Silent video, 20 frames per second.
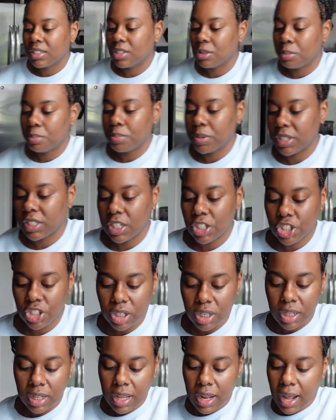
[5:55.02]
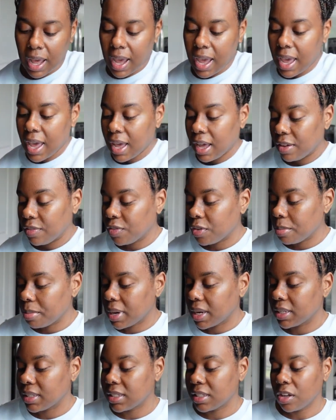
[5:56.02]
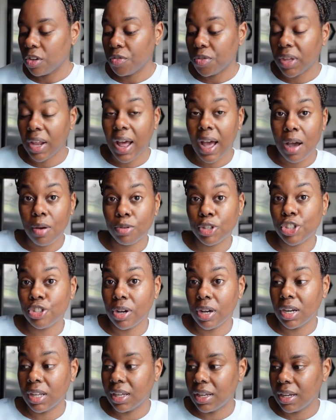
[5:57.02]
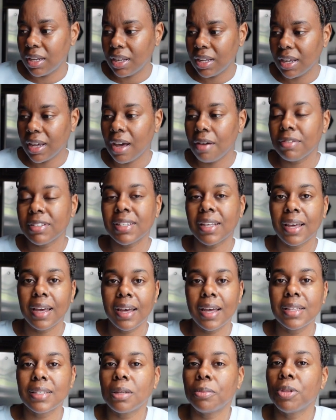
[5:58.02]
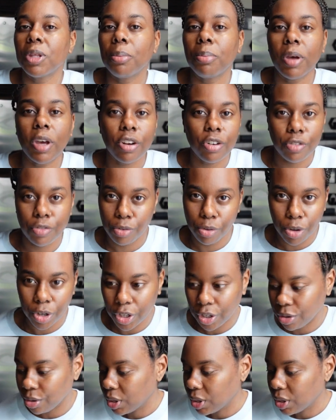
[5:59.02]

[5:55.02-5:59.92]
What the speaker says: the position that I had for myself that I was trying to get in, God was like, I got something better for you.